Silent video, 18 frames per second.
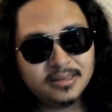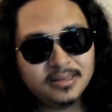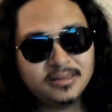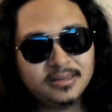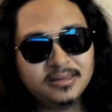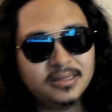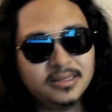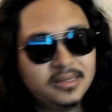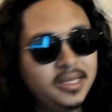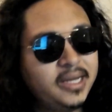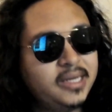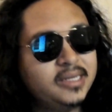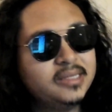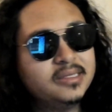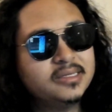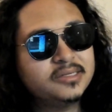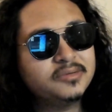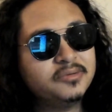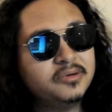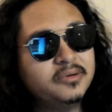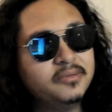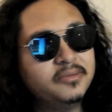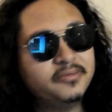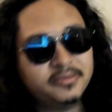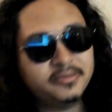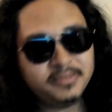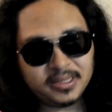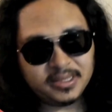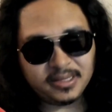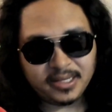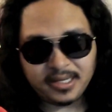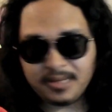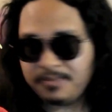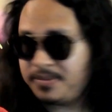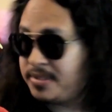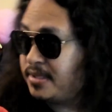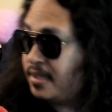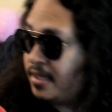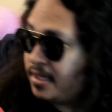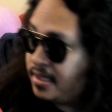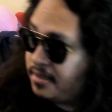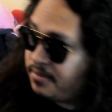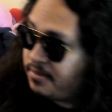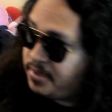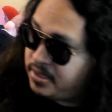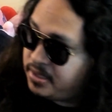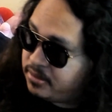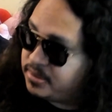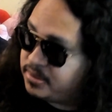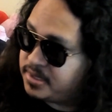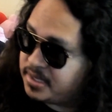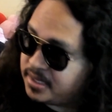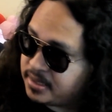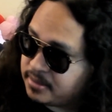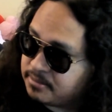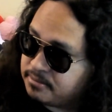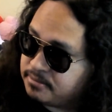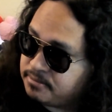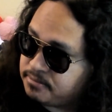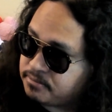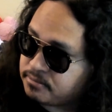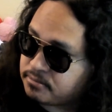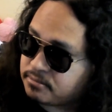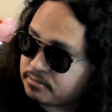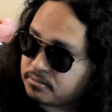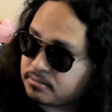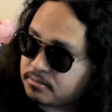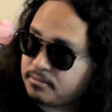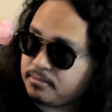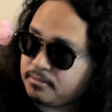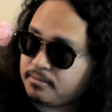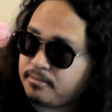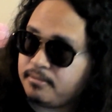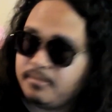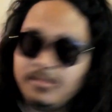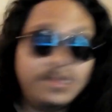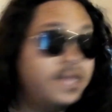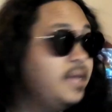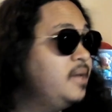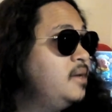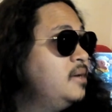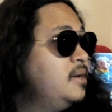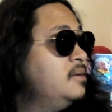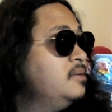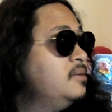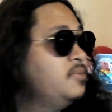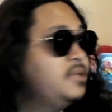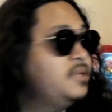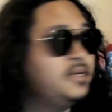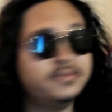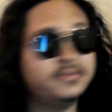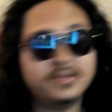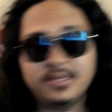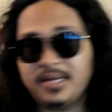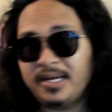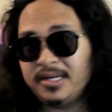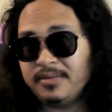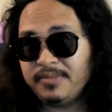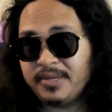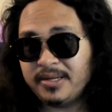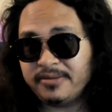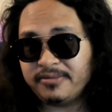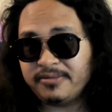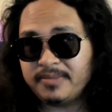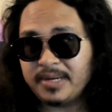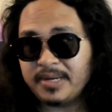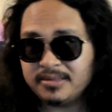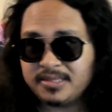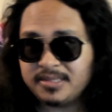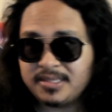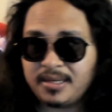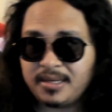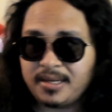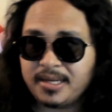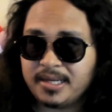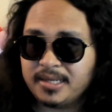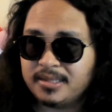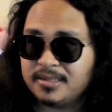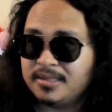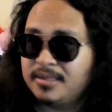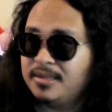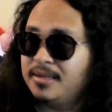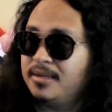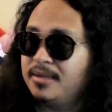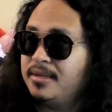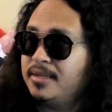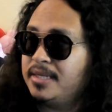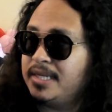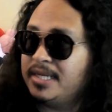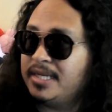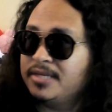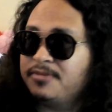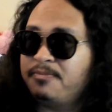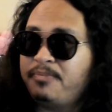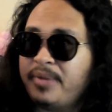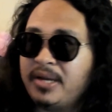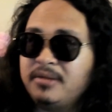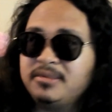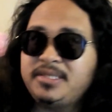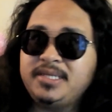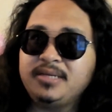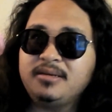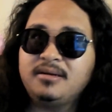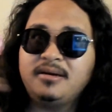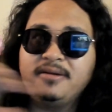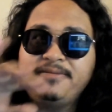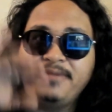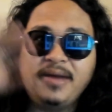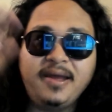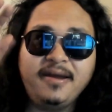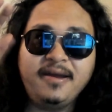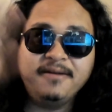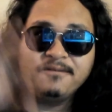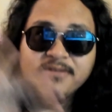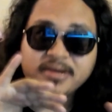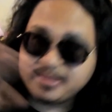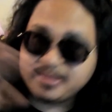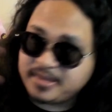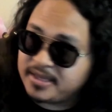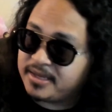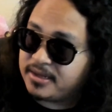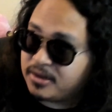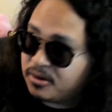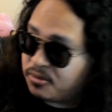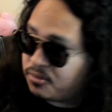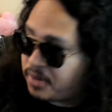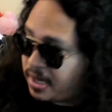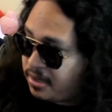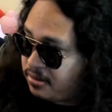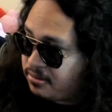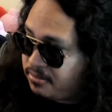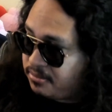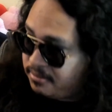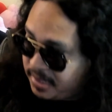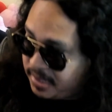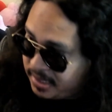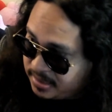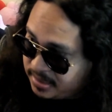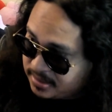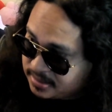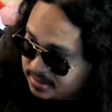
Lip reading: The light in this room from the lamps I am using, and whatever light I'm getting from outside, is bouncing off everything around me.